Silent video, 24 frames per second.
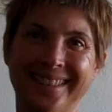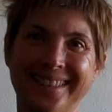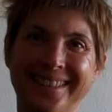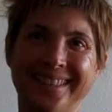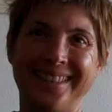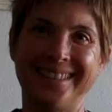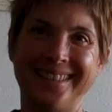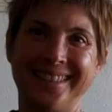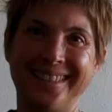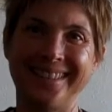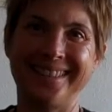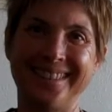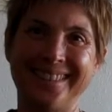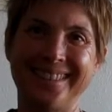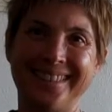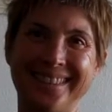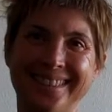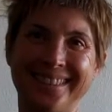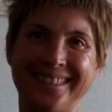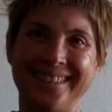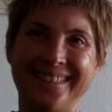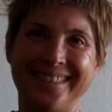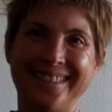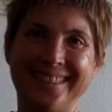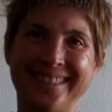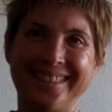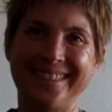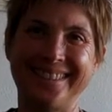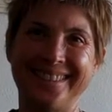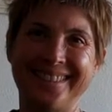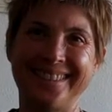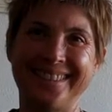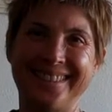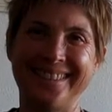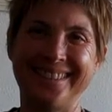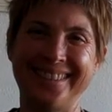Cheryl Montelle,
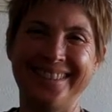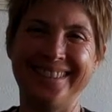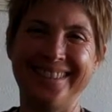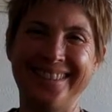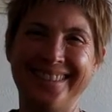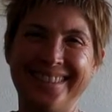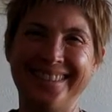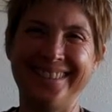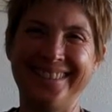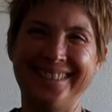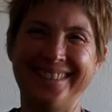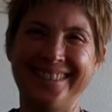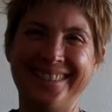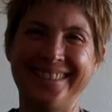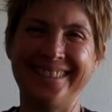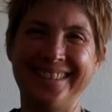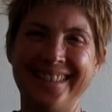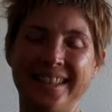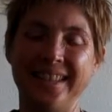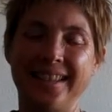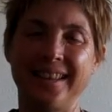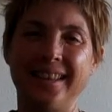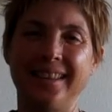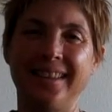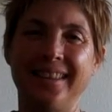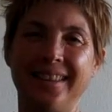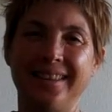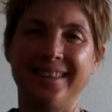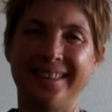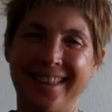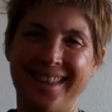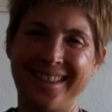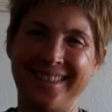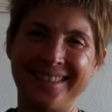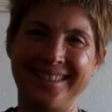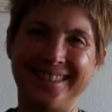thank you so much
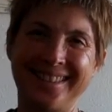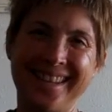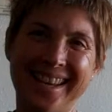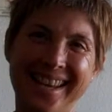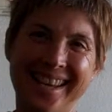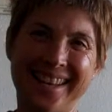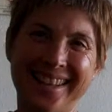for all you do.